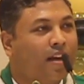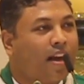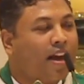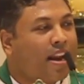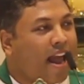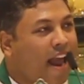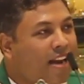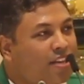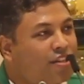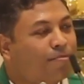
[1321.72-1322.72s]
And
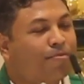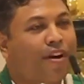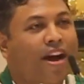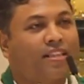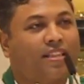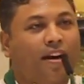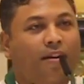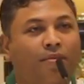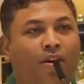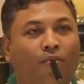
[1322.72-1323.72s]
end your prayer
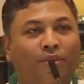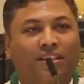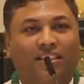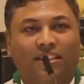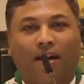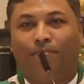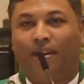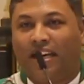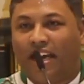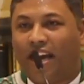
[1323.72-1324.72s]
time with
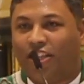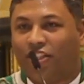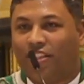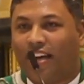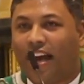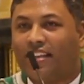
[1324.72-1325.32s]
supplication.